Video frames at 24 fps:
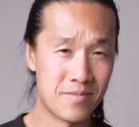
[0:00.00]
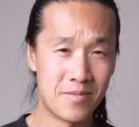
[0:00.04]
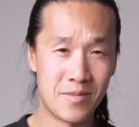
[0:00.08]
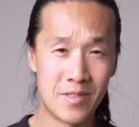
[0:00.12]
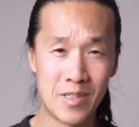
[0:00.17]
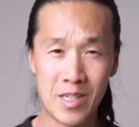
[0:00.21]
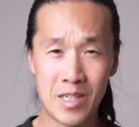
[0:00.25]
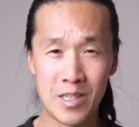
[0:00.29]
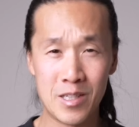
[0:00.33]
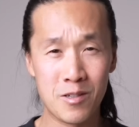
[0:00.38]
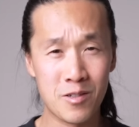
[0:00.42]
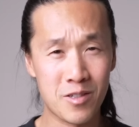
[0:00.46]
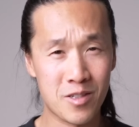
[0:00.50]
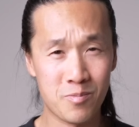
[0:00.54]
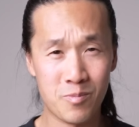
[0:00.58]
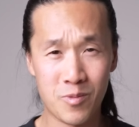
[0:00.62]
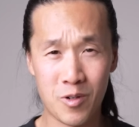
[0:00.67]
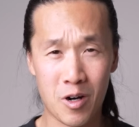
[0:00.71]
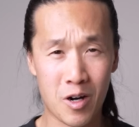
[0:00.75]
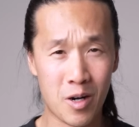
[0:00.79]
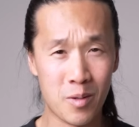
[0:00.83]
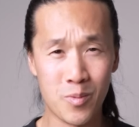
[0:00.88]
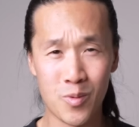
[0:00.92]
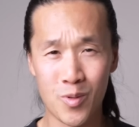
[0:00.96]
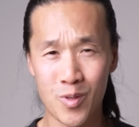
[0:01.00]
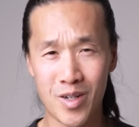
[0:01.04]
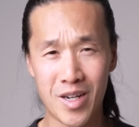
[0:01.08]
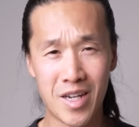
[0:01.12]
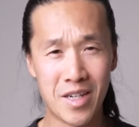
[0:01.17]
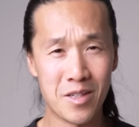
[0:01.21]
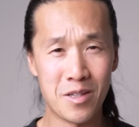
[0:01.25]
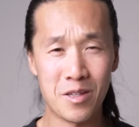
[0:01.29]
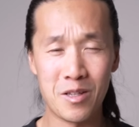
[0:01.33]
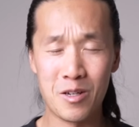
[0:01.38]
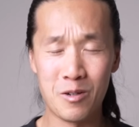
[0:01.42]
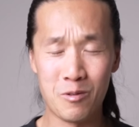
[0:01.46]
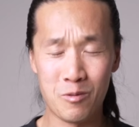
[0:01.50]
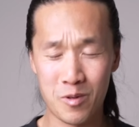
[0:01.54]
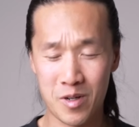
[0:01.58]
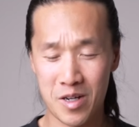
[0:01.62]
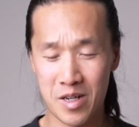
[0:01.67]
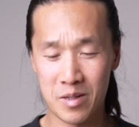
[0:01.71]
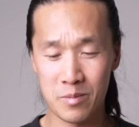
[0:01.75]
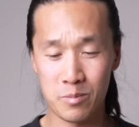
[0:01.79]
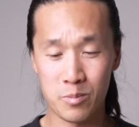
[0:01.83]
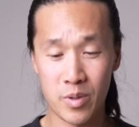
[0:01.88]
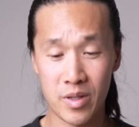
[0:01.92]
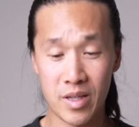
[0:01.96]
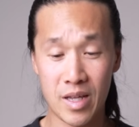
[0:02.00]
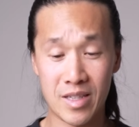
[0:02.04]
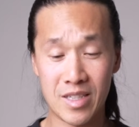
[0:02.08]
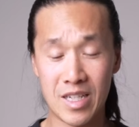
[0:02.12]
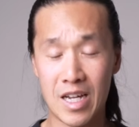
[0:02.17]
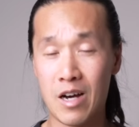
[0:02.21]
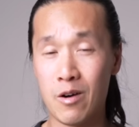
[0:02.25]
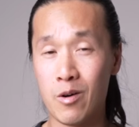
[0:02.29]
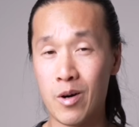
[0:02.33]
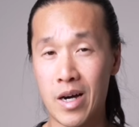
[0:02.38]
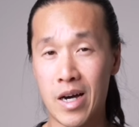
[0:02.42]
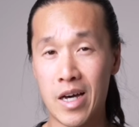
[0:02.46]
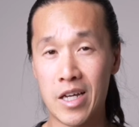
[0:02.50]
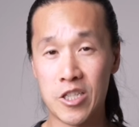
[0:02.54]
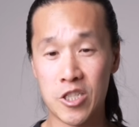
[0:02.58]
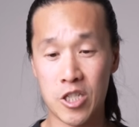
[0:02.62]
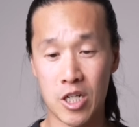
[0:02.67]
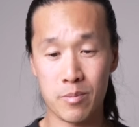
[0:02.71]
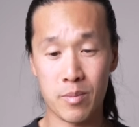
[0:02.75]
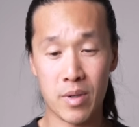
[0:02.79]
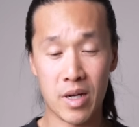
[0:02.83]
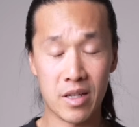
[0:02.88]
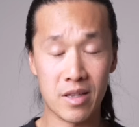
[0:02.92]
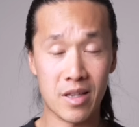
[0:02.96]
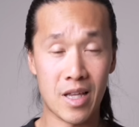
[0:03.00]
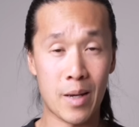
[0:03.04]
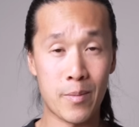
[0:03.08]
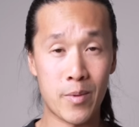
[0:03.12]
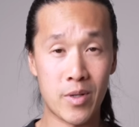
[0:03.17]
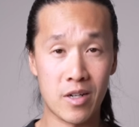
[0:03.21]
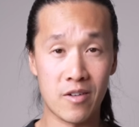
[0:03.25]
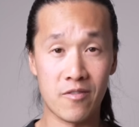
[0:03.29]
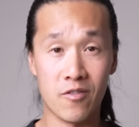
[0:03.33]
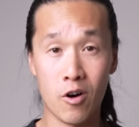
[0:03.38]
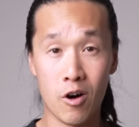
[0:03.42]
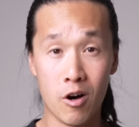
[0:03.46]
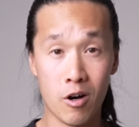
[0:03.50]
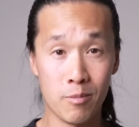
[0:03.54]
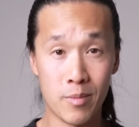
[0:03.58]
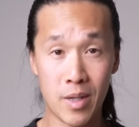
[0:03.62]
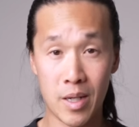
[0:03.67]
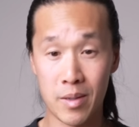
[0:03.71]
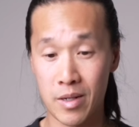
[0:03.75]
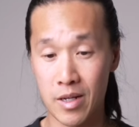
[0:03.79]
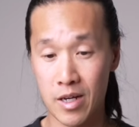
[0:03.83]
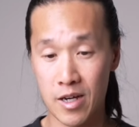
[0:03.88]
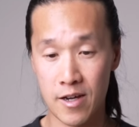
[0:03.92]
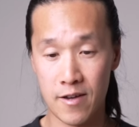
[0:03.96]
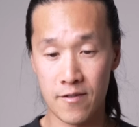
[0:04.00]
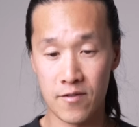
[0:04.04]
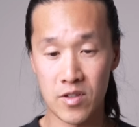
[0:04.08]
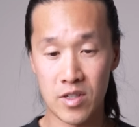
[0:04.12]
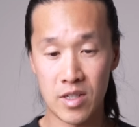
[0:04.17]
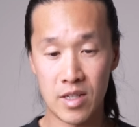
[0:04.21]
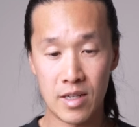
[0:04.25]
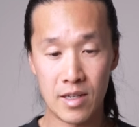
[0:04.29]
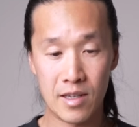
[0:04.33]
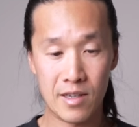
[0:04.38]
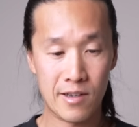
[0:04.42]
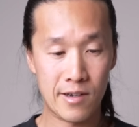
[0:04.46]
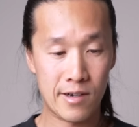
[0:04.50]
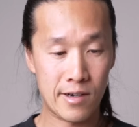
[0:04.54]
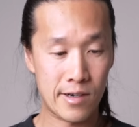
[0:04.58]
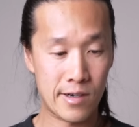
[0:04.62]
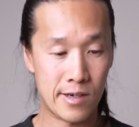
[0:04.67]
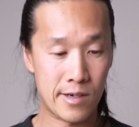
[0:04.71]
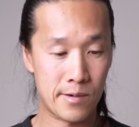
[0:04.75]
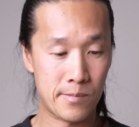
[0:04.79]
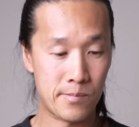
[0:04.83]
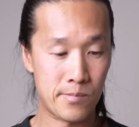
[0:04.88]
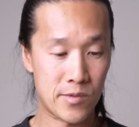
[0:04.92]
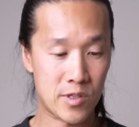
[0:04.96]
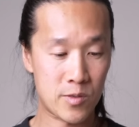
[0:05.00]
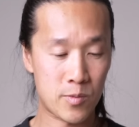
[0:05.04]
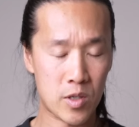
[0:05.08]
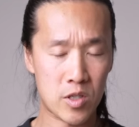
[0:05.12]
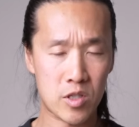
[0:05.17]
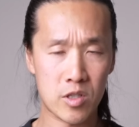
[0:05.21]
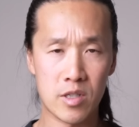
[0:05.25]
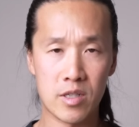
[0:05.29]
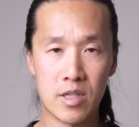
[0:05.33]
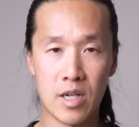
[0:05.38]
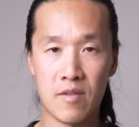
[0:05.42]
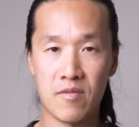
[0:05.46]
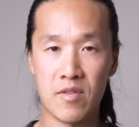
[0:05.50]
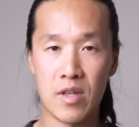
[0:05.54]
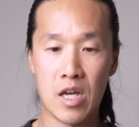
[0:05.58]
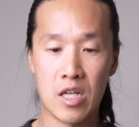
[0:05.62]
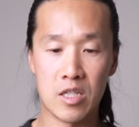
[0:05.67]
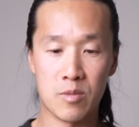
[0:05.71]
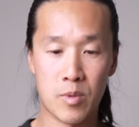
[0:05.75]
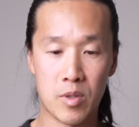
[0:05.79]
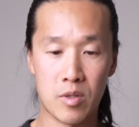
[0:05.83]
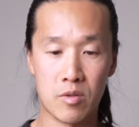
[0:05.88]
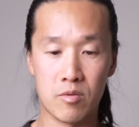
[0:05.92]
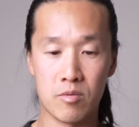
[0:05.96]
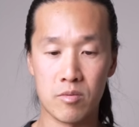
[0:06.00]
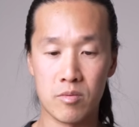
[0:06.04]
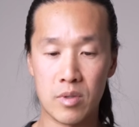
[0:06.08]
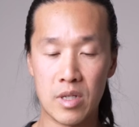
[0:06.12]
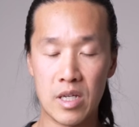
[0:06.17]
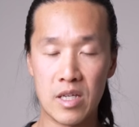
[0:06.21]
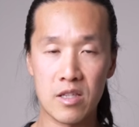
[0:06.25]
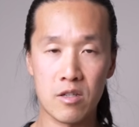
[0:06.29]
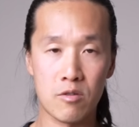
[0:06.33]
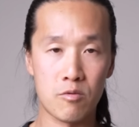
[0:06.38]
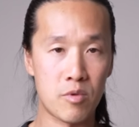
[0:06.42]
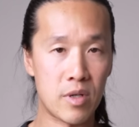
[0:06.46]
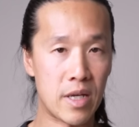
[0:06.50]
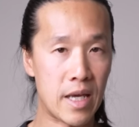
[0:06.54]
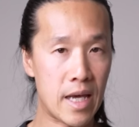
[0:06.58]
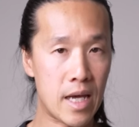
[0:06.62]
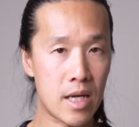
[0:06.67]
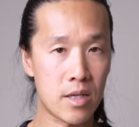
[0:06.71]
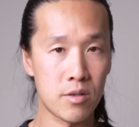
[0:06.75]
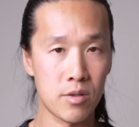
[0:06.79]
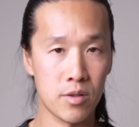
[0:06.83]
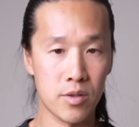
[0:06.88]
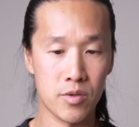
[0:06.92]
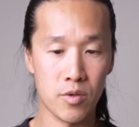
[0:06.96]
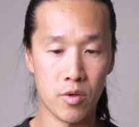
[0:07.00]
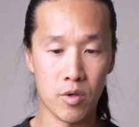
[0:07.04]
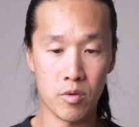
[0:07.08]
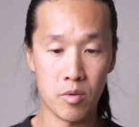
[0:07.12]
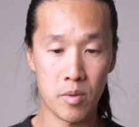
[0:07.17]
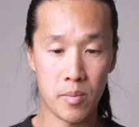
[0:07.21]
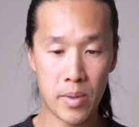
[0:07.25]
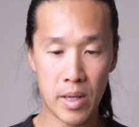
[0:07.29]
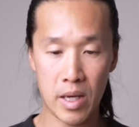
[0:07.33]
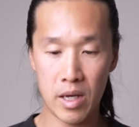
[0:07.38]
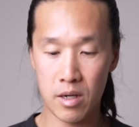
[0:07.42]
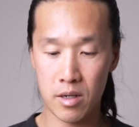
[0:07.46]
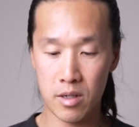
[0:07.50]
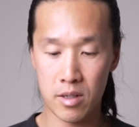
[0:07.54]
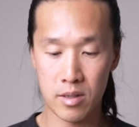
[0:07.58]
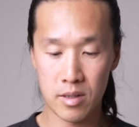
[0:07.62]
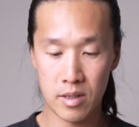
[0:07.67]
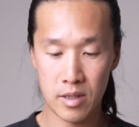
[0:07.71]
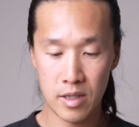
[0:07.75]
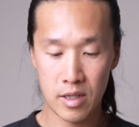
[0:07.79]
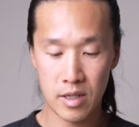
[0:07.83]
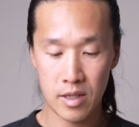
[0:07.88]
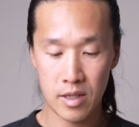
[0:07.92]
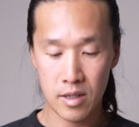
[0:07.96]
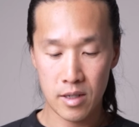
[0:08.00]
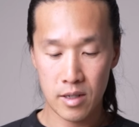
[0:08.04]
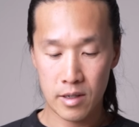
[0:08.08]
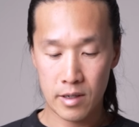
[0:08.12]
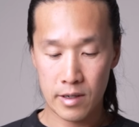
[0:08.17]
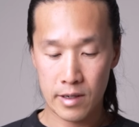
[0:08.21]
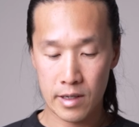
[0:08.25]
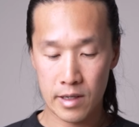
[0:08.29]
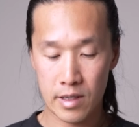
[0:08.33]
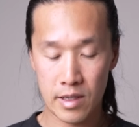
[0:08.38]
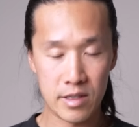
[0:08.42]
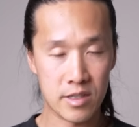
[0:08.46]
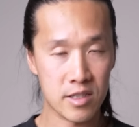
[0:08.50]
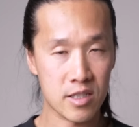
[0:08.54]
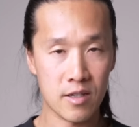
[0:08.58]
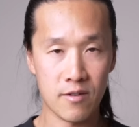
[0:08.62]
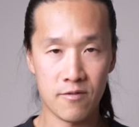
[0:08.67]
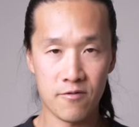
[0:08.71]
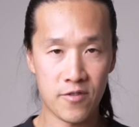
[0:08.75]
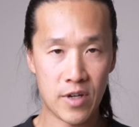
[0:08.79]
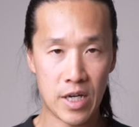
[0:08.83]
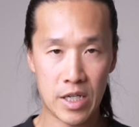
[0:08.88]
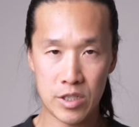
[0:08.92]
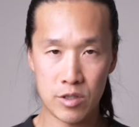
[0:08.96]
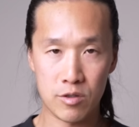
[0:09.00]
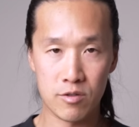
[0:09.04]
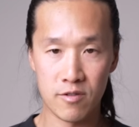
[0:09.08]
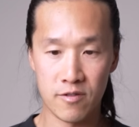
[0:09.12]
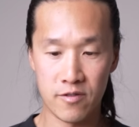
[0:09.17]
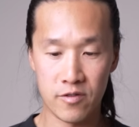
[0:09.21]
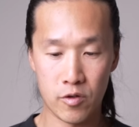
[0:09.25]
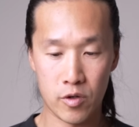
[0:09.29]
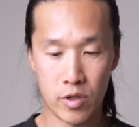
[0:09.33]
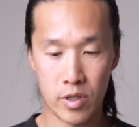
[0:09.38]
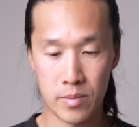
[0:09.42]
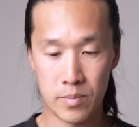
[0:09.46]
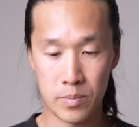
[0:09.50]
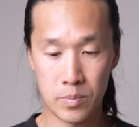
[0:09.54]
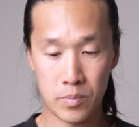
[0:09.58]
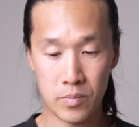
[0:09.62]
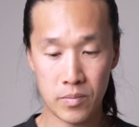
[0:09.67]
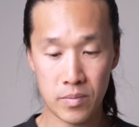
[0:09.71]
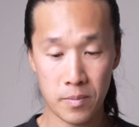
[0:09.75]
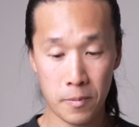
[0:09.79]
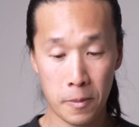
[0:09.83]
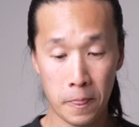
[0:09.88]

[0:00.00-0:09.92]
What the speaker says: You can use cardboard, anything you want, but that's how I check my alignment of all my knives, especially a knife that has been either rehandled or repaired in some fashion or form.